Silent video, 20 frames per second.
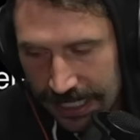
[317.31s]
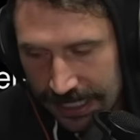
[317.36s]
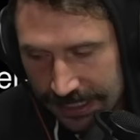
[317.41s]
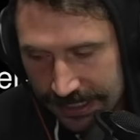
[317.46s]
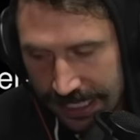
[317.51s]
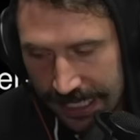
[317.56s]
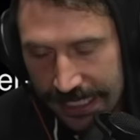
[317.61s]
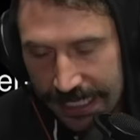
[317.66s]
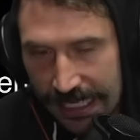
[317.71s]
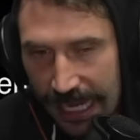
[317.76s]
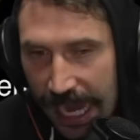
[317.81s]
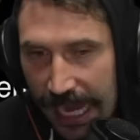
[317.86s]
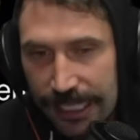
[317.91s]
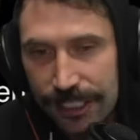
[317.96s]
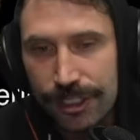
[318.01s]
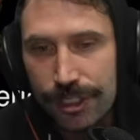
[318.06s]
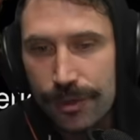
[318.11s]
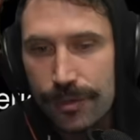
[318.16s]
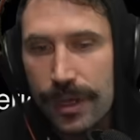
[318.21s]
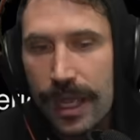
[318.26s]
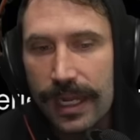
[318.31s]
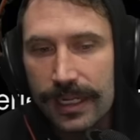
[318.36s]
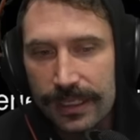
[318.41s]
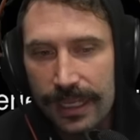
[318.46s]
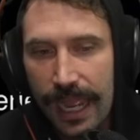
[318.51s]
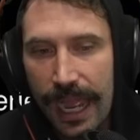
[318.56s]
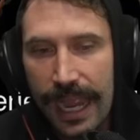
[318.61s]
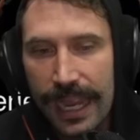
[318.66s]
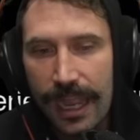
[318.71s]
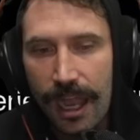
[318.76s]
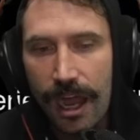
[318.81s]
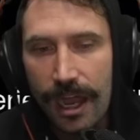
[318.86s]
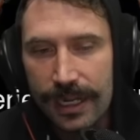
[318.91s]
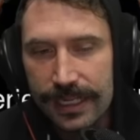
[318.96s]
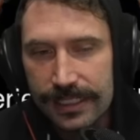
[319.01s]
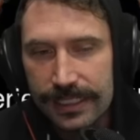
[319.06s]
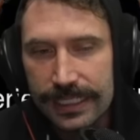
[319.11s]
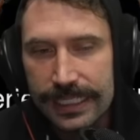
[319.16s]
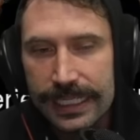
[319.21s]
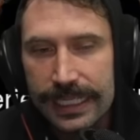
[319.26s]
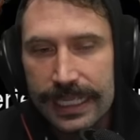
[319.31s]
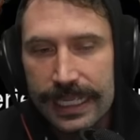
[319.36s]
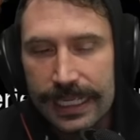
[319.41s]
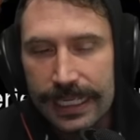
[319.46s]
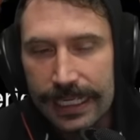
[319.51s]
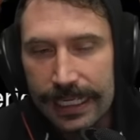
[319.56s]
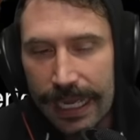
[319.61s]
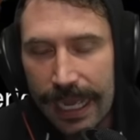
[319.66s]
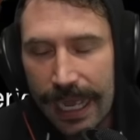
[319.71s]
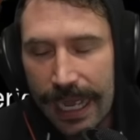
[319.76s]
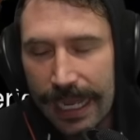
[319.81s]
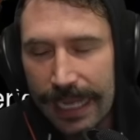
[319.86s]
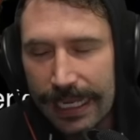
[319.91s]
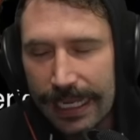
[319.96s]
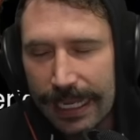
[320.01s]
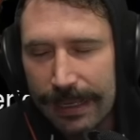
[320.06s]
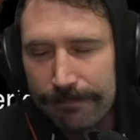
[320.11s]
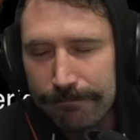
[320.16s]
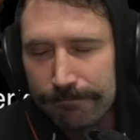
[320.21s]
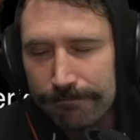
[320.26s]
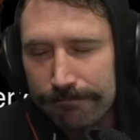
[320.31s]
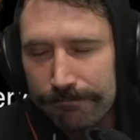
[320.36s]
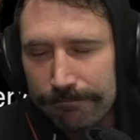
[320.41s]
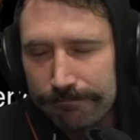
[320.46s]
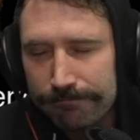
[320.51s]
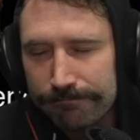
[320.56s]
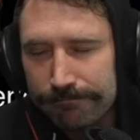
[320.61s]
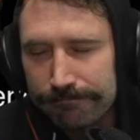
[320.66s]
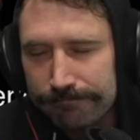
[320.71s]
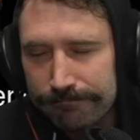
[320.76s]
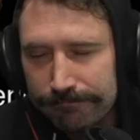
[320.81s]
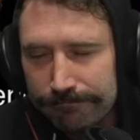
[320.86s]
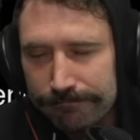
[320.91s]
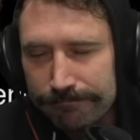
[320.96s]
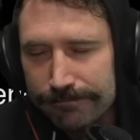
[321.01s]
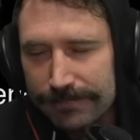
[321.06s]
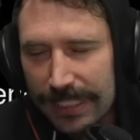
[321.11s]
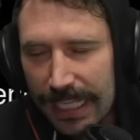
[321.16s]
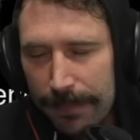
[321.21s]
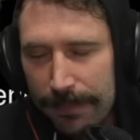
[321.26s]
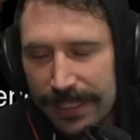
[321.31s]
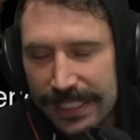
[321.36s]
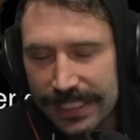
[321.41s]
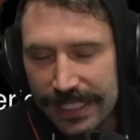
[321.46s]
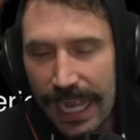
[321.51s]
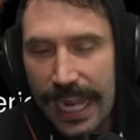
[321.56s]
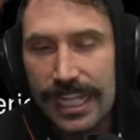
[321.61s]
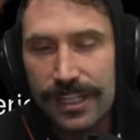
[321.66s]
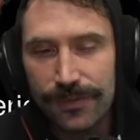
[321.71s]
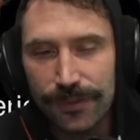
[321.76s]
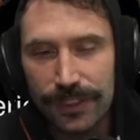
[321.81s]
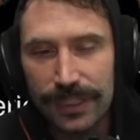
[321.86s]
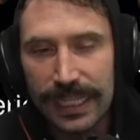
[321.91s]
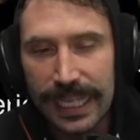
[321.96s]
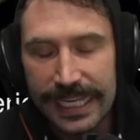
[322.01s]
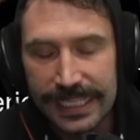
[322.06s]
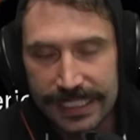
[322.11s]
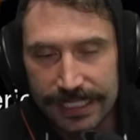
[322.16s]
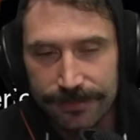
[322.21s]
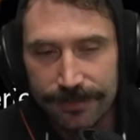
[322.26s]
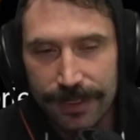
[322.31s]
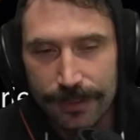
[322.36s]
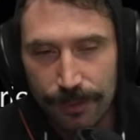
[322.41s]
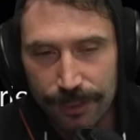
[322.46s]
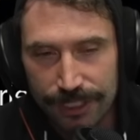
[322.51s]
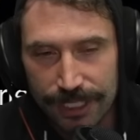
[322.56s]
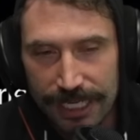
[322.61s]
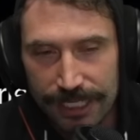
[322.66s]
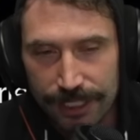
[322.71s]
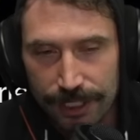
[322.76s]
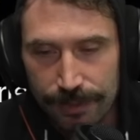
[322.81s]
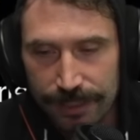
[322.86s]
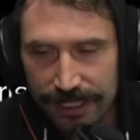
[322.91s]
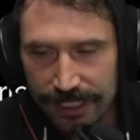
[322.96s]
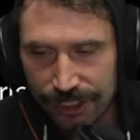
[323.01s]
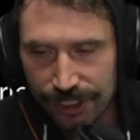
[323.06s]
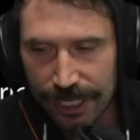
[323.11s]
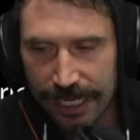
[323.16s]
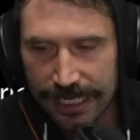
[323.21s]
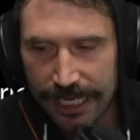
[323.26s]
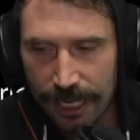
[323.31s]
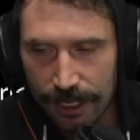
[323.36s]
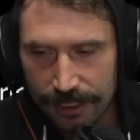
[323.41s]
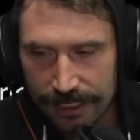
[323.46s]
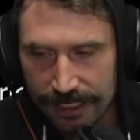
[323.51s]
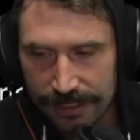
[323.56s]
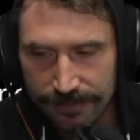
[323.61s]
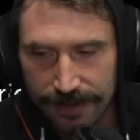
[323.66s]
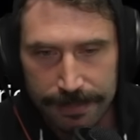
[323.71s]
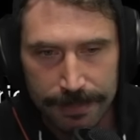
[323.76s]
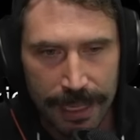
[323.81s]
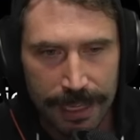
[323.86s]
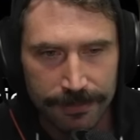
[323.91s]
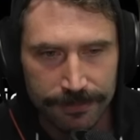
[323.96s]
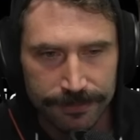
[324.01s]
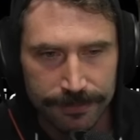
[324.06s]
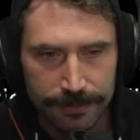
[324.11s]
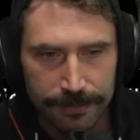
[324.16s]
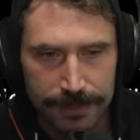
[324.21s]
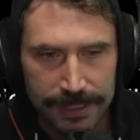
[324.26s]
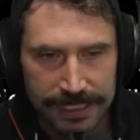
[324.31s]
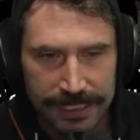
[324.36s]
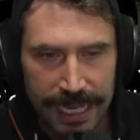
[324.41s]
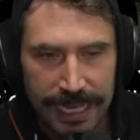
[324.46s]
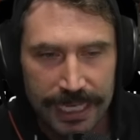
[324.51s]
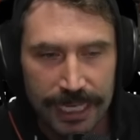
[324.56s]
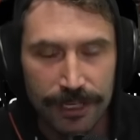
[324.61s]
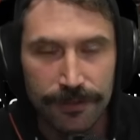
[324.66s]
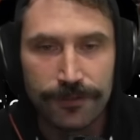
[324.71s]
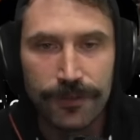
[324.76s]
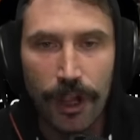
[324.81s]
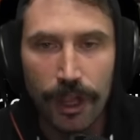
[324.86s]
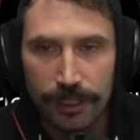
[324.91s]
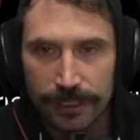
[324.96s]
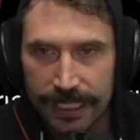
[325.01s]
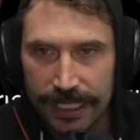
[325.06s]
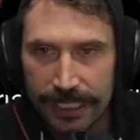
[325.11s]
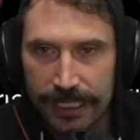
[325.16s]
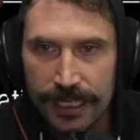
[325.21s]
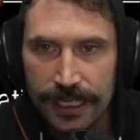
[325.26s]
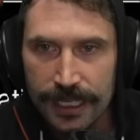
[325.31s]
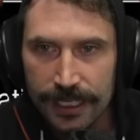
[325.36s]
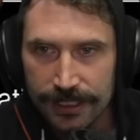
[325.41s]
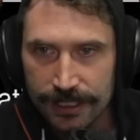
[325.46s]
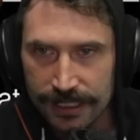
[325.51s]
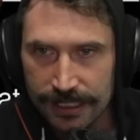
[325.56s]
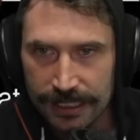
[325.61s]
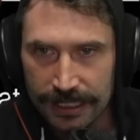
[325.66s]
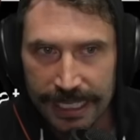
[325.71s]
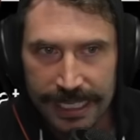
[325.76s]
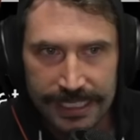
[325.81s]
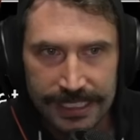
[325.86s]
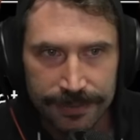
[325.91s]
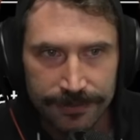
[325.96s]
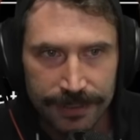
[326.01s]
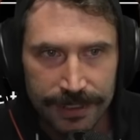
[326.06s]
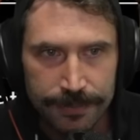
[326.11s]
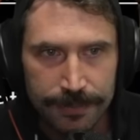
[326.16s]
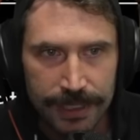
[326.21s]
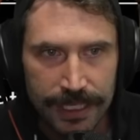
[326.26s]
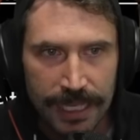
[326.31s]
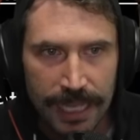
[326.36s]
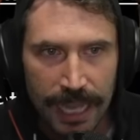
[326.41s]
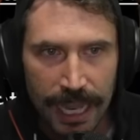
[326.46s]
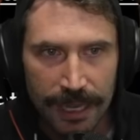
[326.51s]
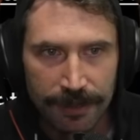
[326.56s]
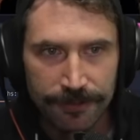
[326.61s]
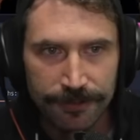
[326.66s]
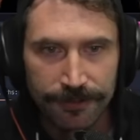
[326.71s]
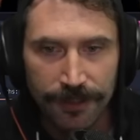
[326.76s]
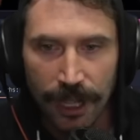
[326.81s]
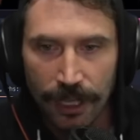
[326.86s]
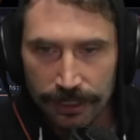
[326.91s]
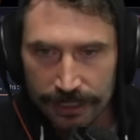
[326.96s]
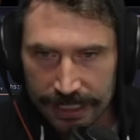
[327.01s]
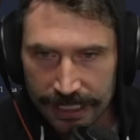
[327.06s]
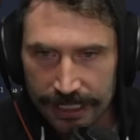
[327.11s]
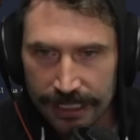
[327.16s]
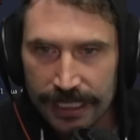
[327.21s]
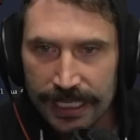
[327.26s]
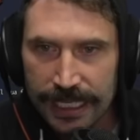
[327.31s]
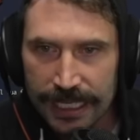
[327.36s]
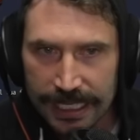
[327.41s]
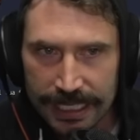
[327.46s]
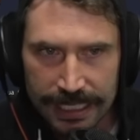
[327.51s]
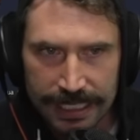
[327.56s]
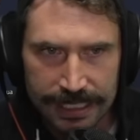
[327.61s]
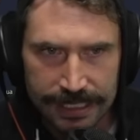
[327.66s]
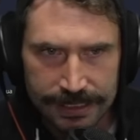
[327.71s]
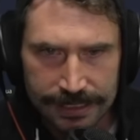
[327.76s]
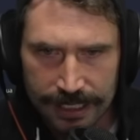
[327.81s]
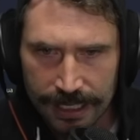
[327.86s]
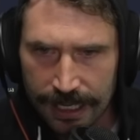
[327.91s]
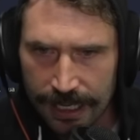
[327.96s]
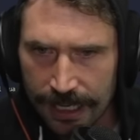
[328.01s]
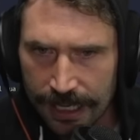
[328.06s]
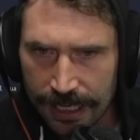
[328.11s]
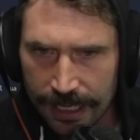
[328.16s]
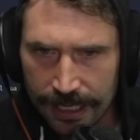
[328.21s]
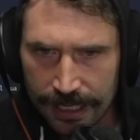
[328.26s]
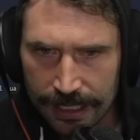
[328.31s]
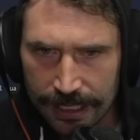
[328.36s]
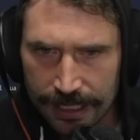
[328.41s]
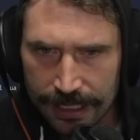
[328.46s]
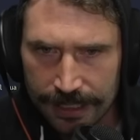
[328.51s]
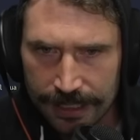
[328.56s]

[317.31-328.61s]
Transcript: Second, I do not, I honestly, I am besides for Lazy Vim, which I do need to check out because if I'm not mistaken, Folke does Lazy Vim, and Folke is uh.